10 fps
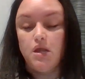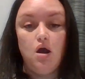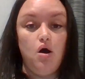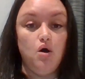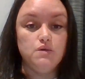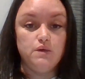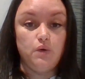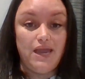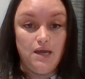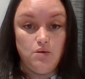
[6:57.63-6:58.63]
Also
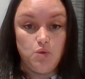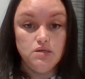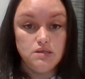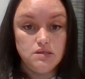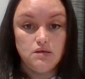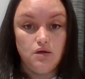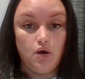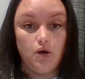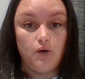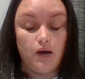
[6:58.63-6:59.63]
cameras are a
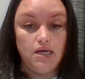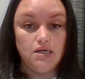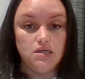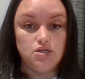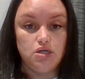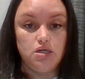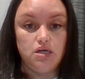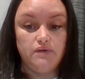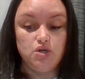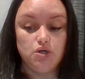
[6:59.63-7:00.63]
great addition. I've
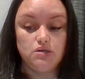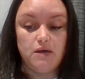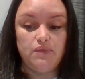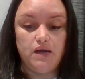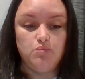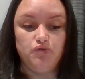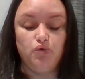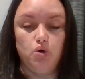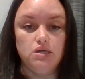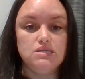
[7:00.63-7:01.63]
talked about that before
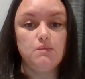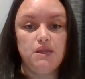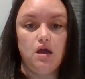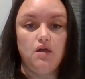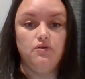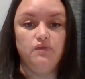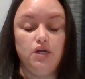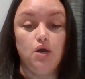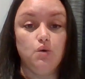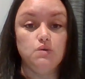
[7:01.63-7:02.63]
some of the other
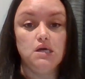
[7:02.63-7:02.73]
videos.